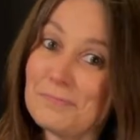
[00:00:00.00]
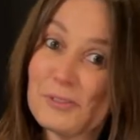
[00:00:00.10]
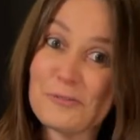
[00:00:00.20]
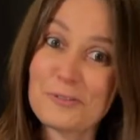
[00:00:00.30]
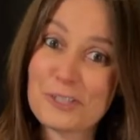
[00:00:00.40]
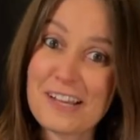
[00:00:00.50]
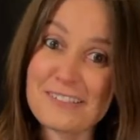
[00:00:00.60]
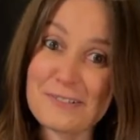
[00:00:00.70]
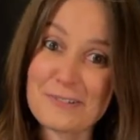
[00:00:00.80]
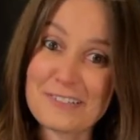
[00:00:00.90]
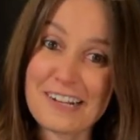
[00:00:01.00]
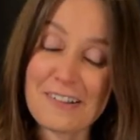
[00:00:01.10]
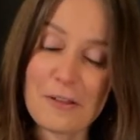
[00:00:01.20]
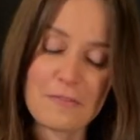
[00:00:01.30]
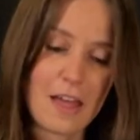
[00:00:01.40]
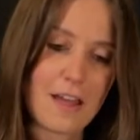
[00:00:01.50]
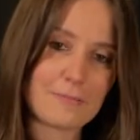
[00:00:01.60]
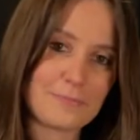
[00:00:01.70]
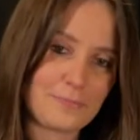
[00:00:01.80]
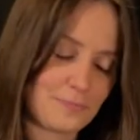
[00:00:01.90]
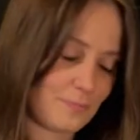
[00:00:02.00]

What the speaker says: Beautiful jazzy chord, gotta love that.